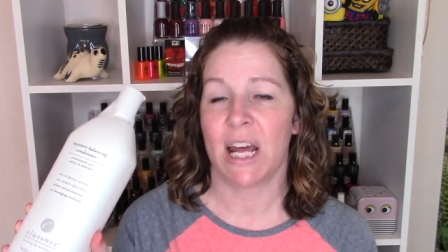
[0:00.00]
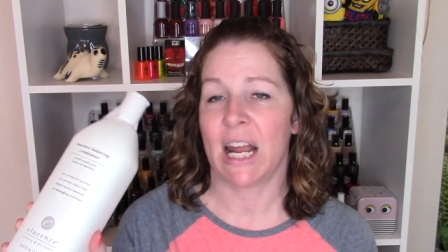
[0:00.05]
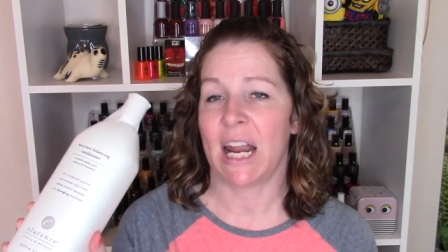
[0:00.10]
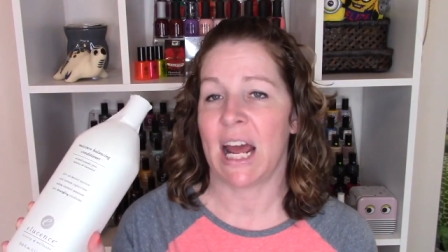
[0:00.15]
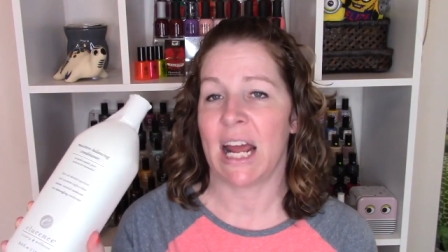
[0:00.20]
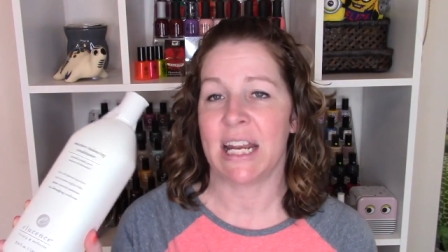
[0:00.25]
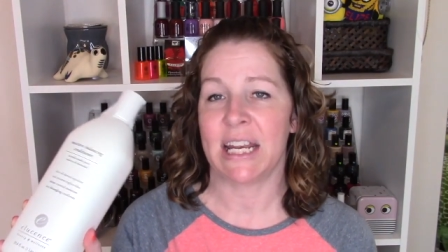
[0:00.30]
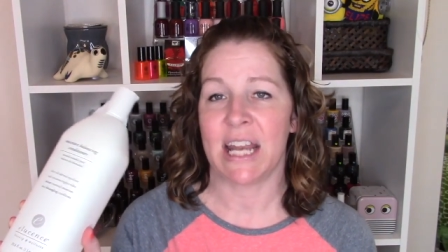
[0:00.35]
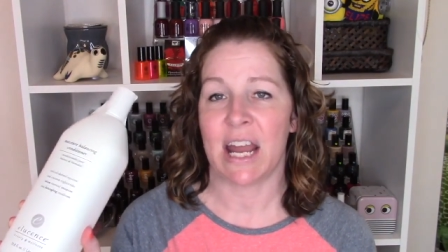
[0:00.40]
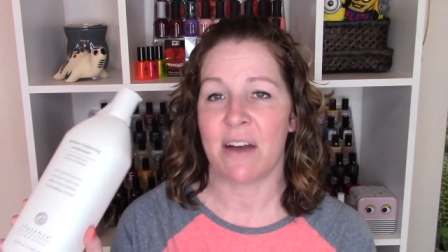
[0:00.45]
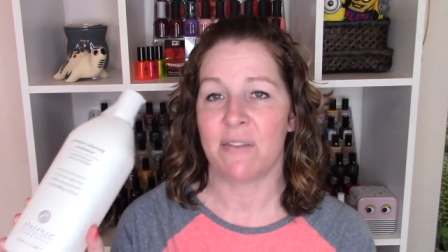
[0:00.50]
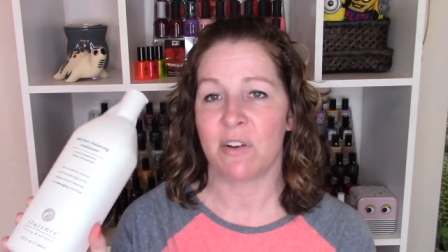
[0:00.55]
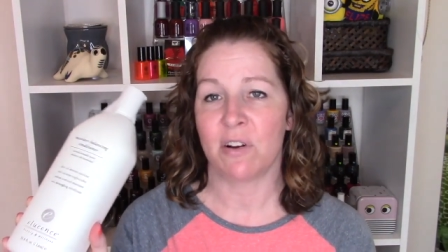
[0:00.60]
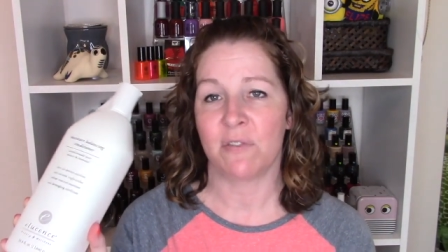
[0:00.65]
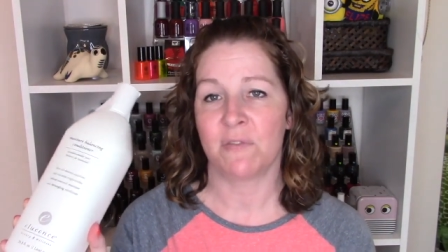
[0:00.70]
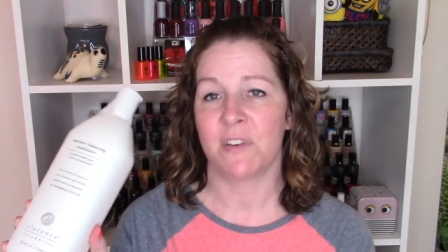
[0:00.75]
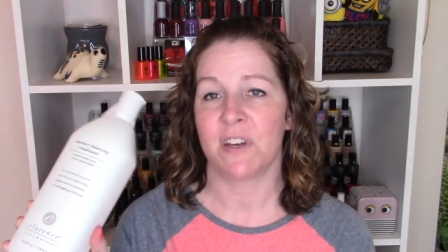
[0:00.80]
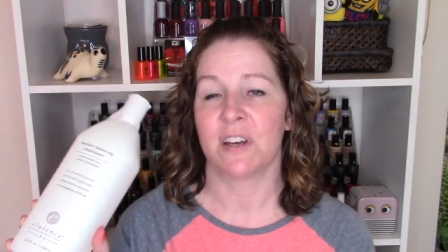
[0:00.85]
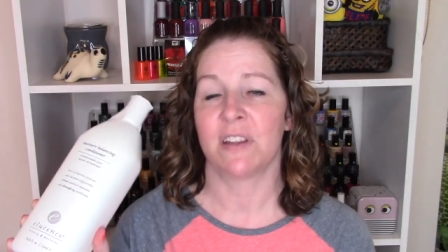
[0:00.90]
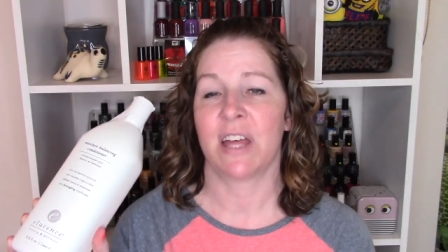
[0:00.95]
and I never
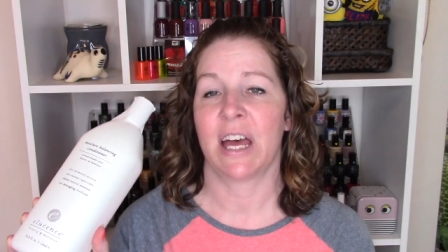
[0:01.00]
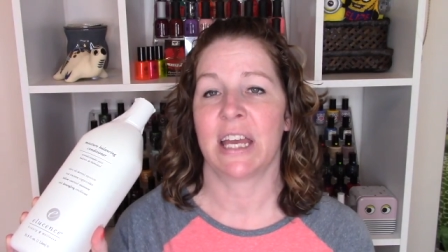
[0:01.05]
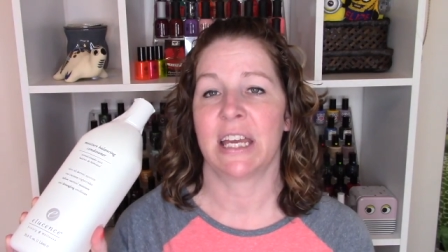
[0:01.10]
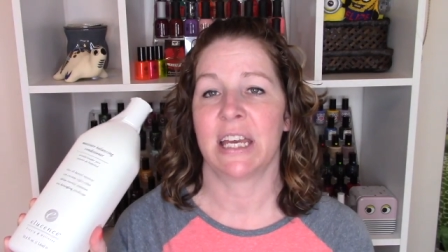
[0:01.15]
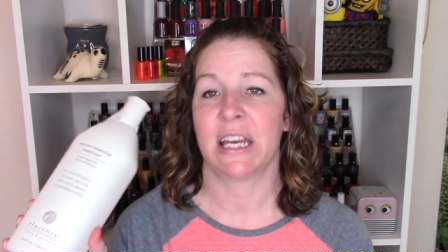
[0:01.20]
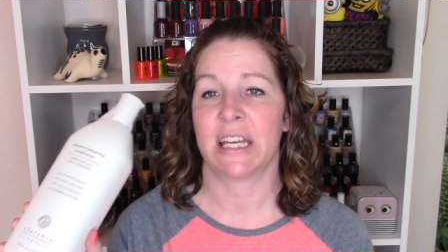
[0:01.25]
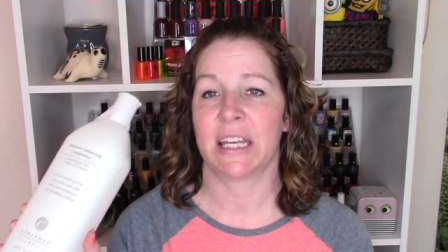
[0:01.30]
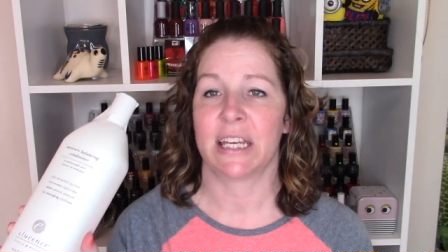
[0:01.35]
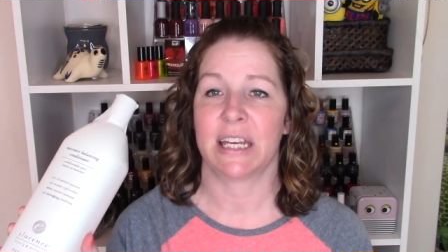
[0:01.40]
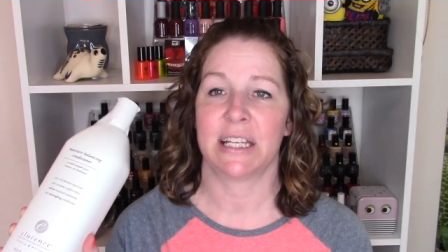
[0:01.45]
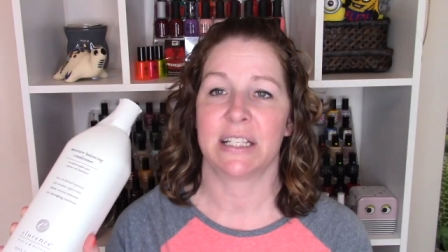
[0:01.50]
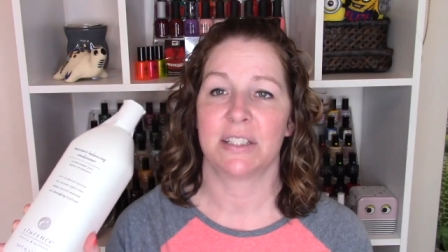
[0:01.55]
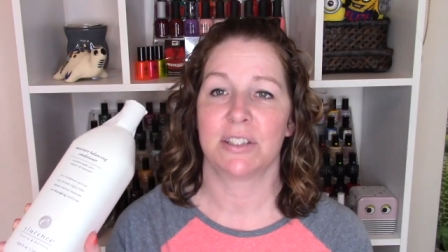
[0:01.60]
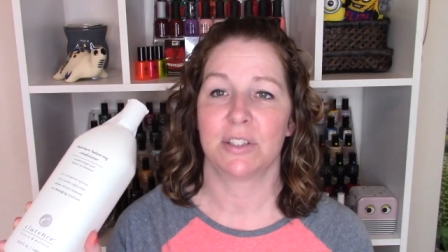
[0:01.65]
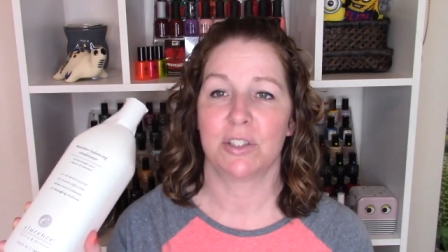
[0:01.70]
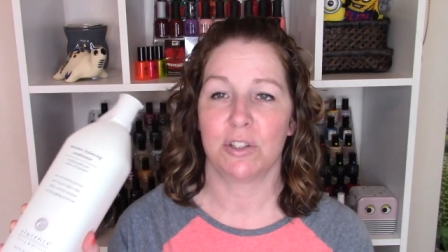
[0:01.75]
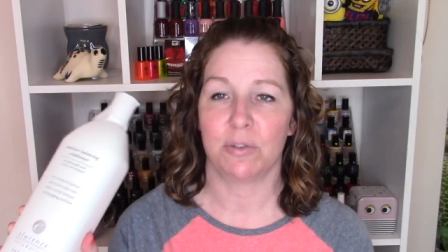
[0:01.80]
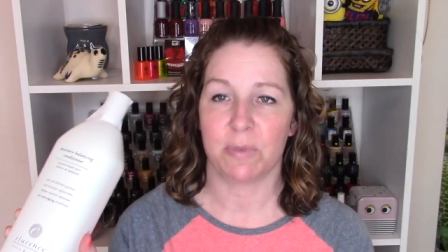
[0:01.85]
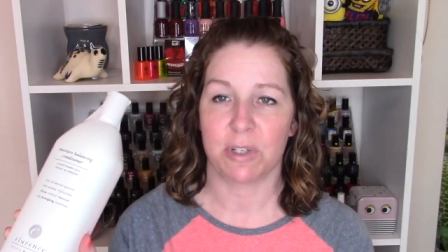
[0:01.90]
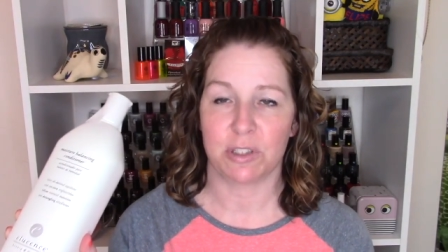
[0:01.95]
feel like it gets
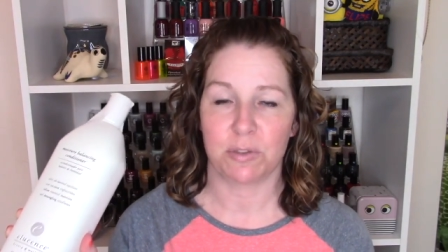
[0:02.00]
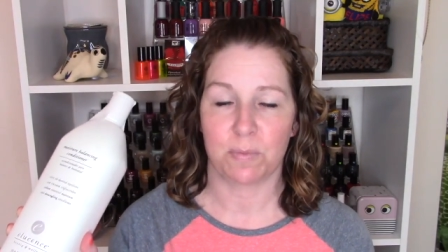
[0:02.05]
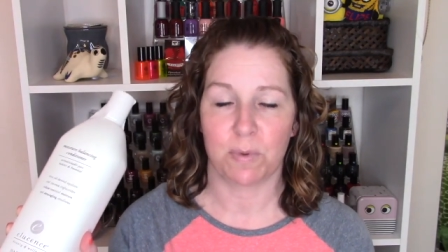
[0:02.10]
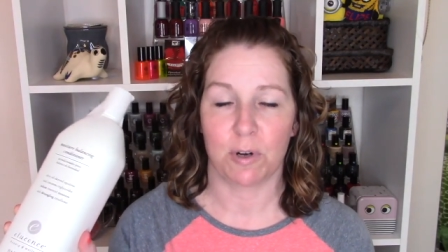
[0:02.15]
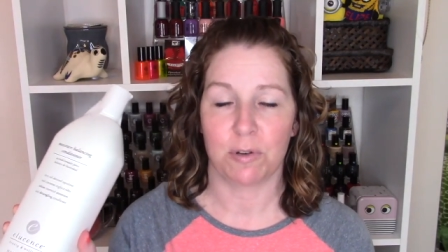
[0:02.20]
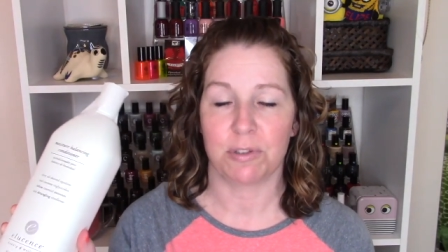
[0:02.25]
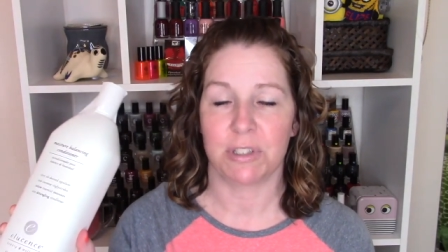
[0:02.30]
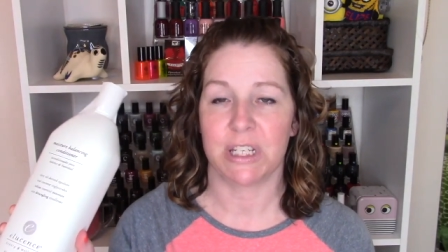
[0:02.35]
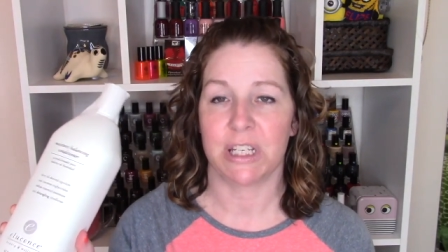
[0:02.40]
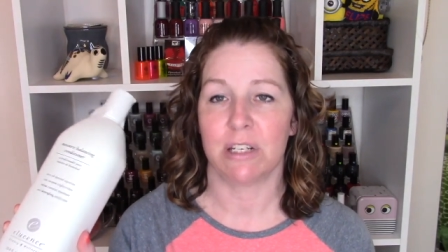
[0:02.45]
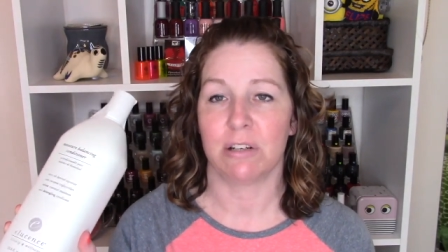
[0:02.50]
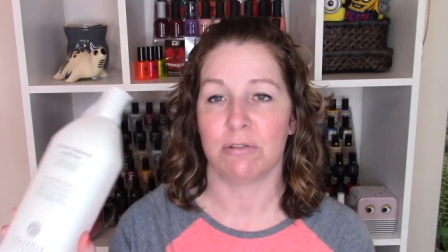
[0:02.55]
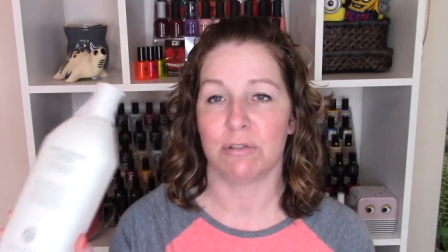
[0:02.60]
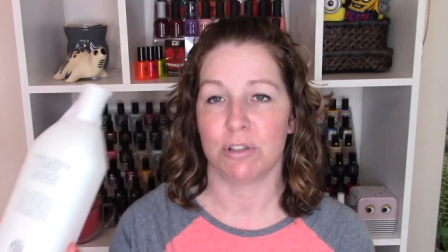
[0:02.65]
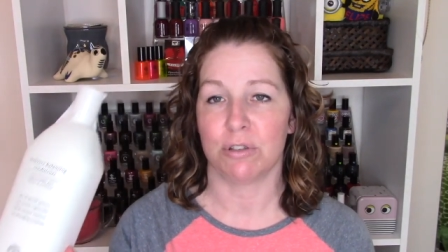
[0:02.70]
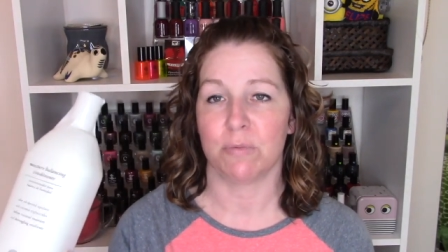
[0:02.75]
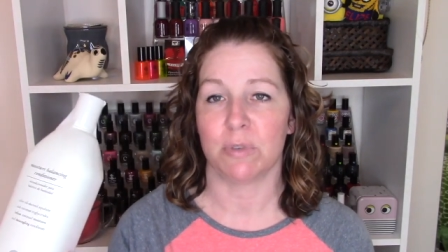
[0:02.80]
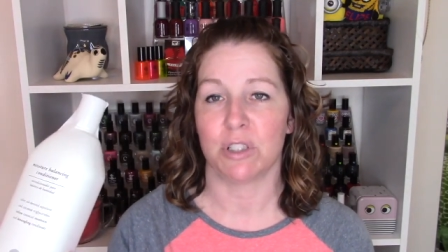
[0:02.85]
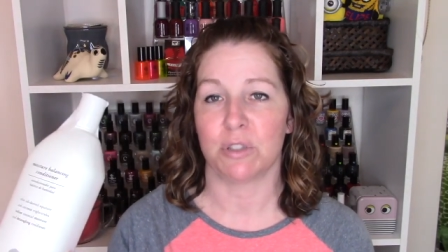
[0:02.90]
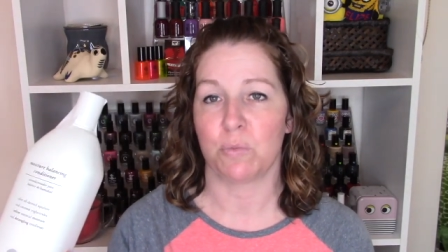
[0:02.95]
too much protein or
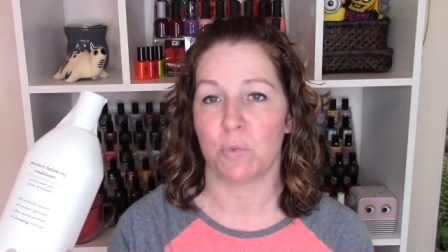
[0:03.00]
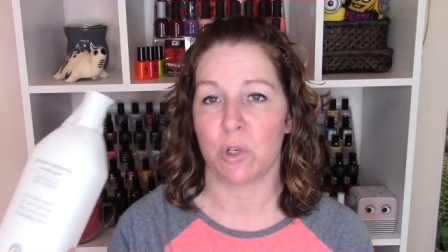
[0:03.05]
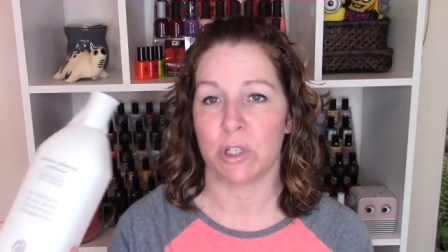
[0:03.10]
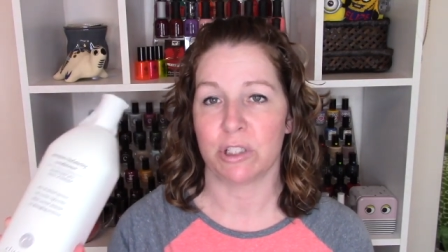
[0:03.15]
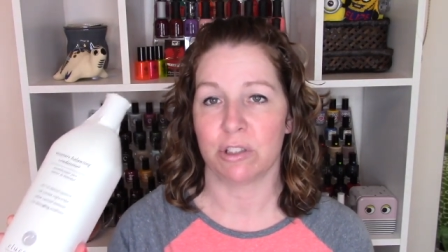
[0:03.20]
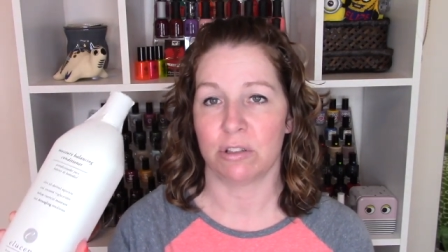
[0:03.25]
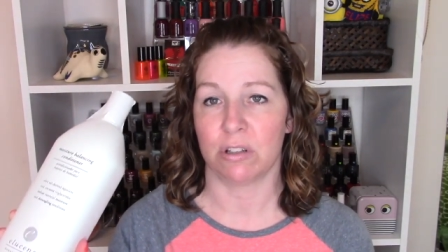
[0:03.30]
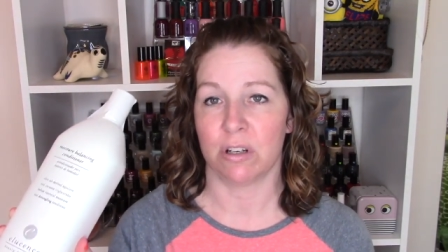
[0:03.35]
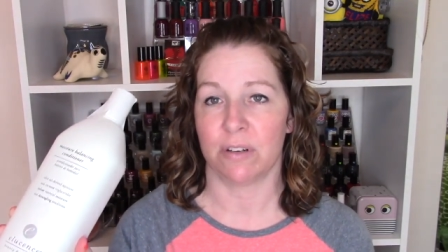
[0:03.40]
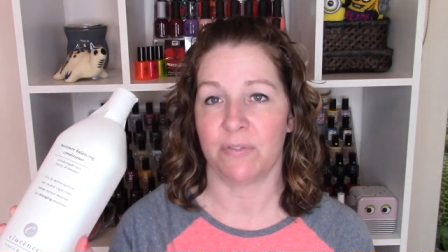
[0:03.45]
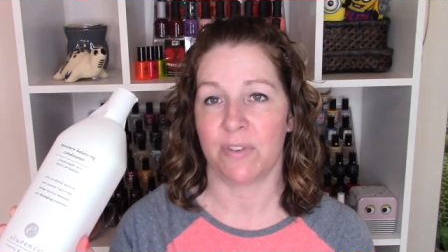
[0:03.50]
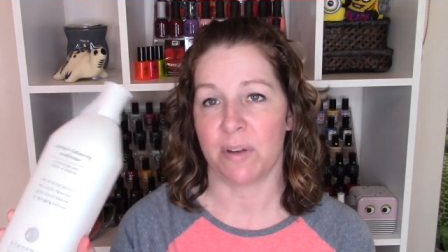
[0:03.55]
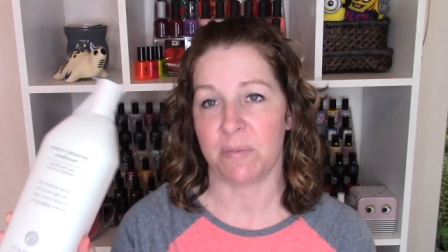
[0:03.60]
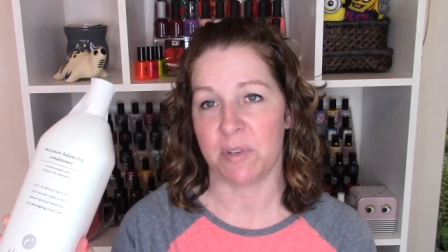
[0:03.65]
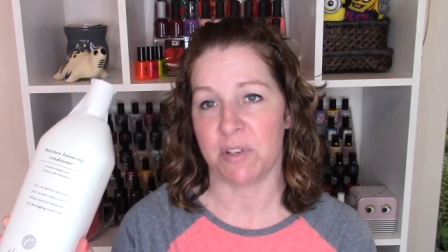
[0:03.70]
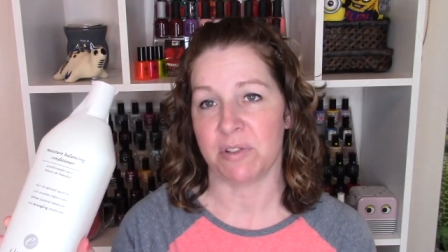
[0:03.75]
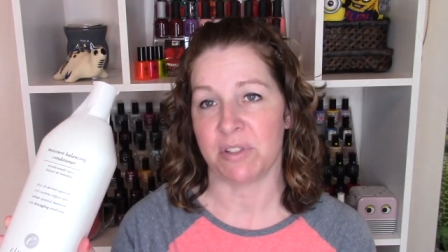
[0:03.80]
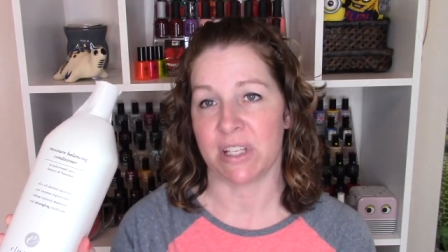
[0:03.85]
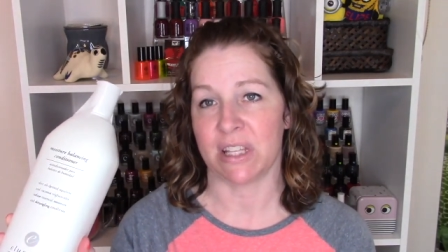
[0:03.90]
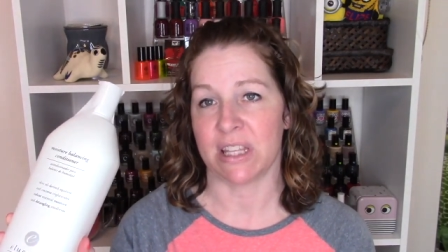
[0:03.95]
too much moisture if I'm
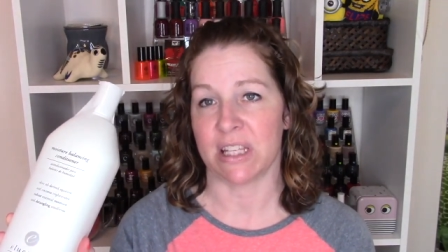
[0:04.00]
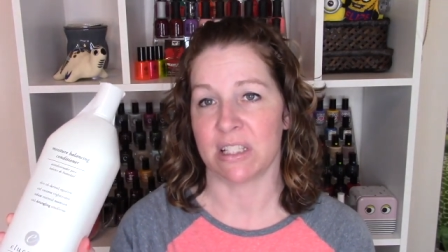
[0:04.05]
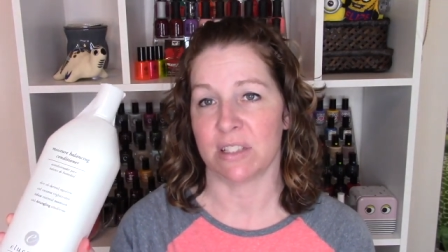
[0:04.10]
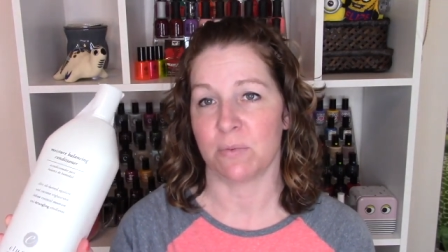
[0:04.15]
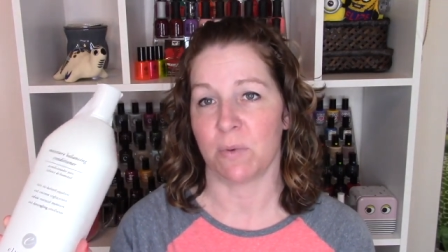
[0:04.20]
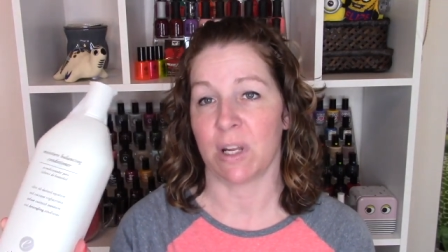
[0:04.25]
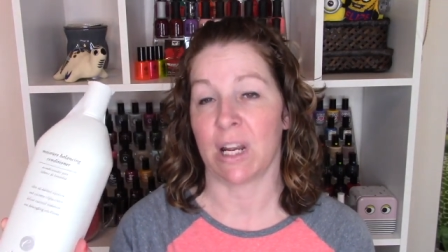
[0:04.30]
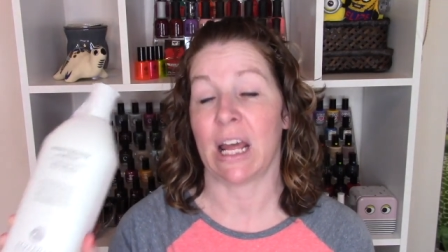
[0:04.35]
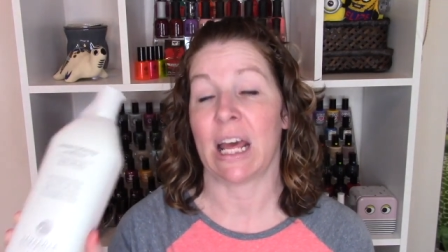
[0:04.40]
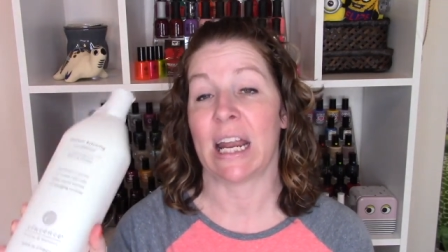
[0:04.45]
using this one.